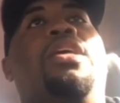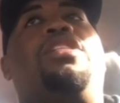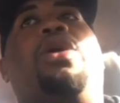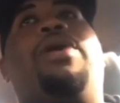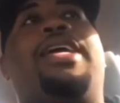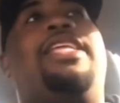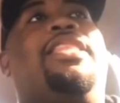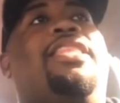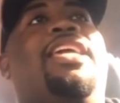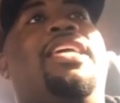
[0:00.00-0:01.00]
So
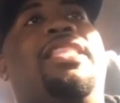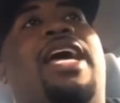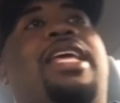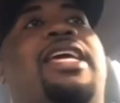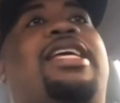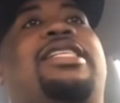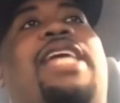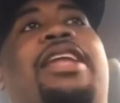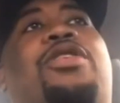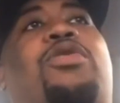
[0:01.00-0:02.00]
anything that is
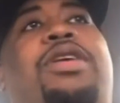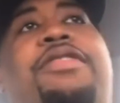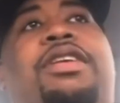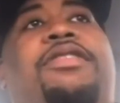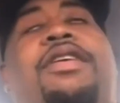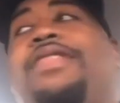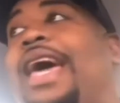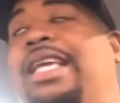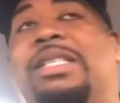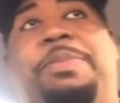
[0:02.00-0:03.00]
a derivative of
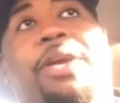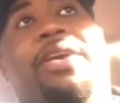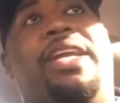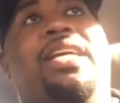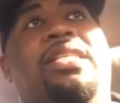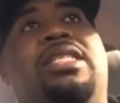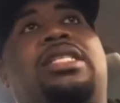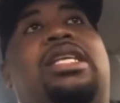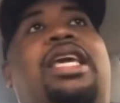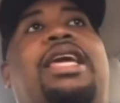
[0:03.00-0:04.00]
that
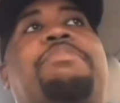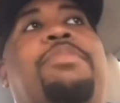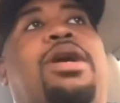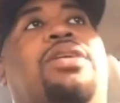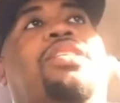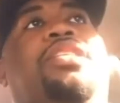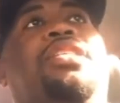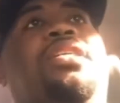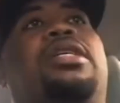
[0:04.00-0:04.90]
experience in merch,